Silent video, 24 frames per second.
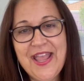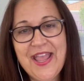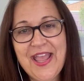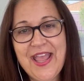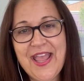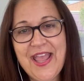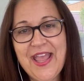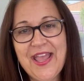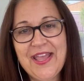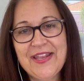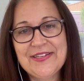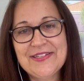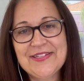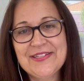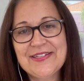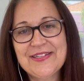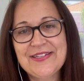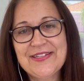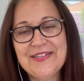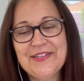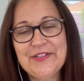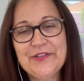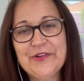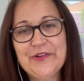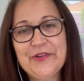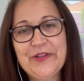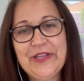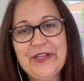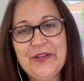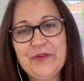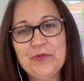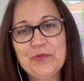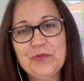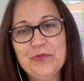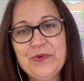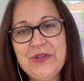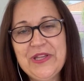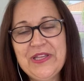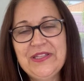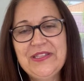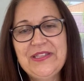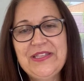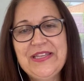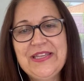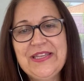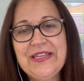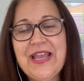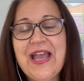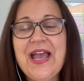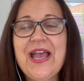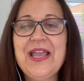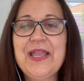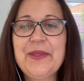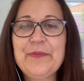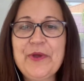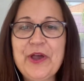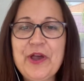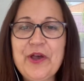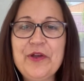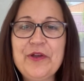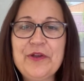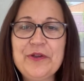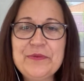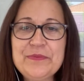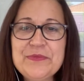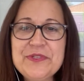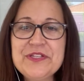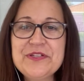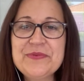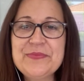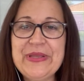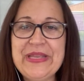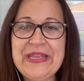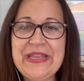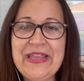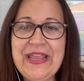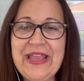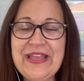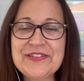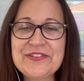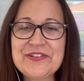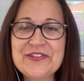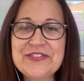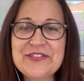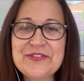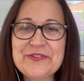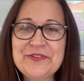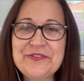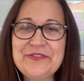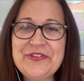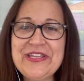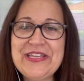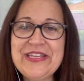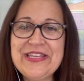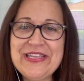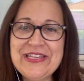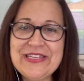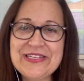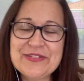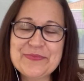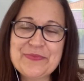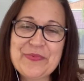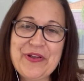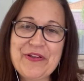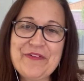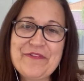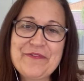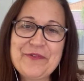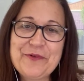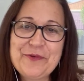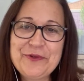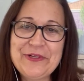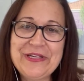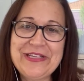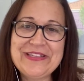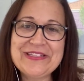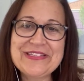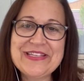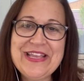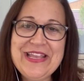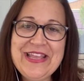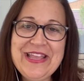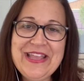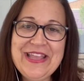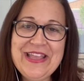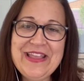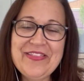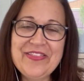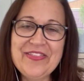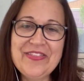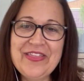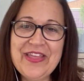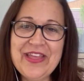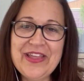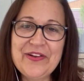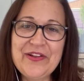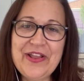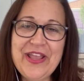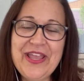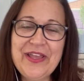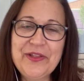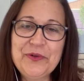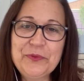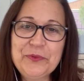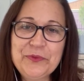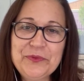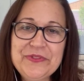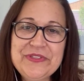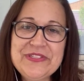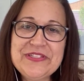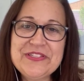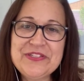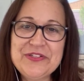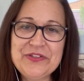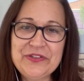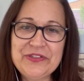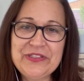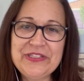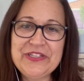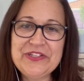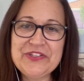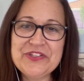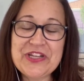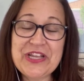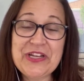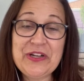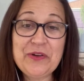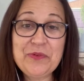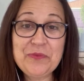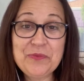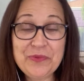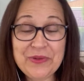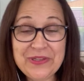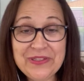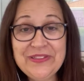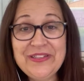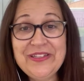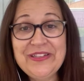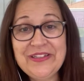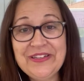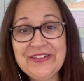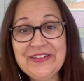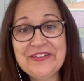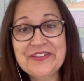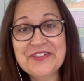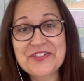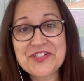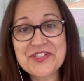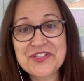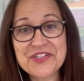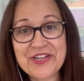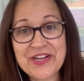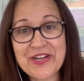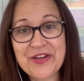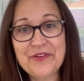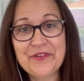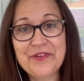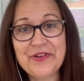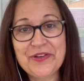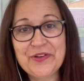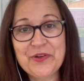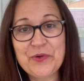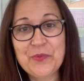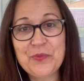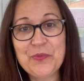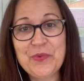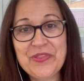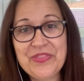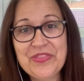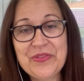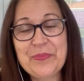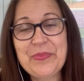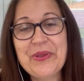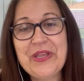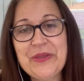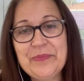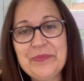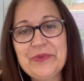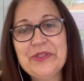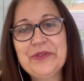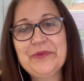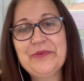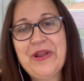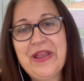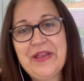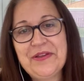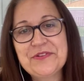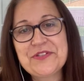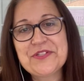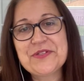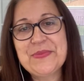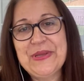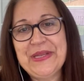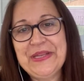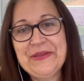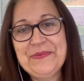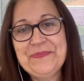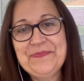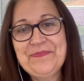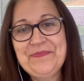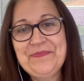And, it really came home to me as I sort of hit my 40s that I had all this knowledge and I really needed to share it with the people around me.